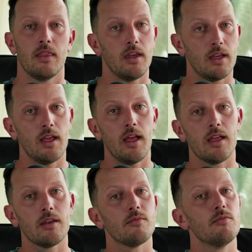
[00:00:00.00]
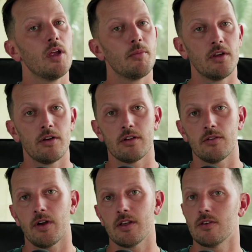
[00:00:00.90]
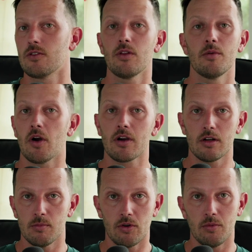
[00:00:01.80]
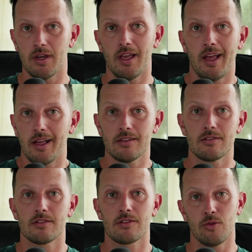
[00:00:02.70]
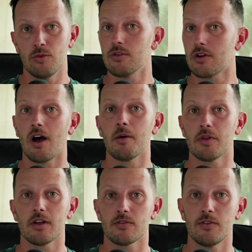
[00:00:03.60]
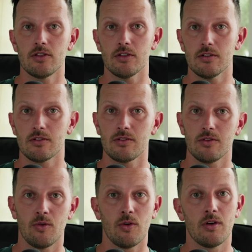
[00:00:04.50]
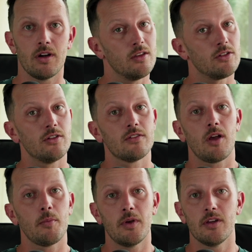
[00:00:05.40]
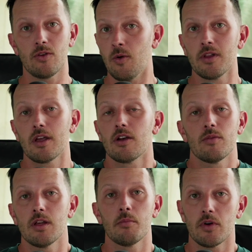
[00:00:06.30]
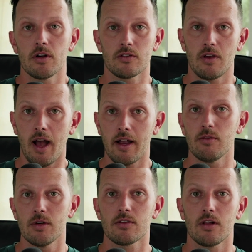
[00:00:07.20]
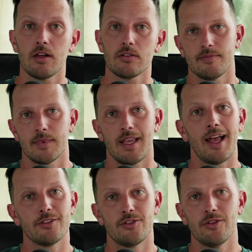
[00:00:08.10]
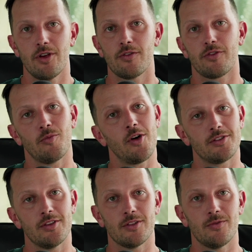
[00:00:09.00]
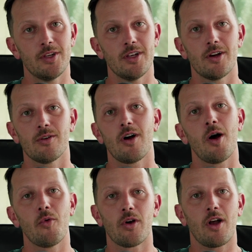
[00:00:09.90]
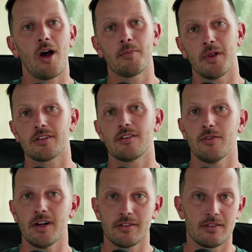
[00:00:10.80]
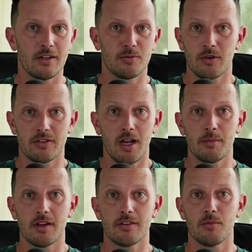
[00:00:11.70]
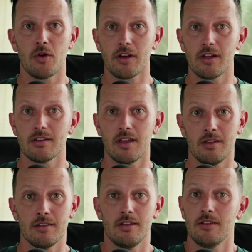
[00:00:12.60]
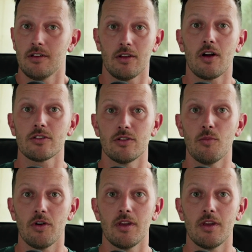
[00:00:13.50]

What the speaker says: again, maybe your device is only marketable when it has cool, complex features, or an insurance company is only going to reimburse a higher risk class. As you know from watching this video, a more complex device takes more time to get to market and is going to cost you more in the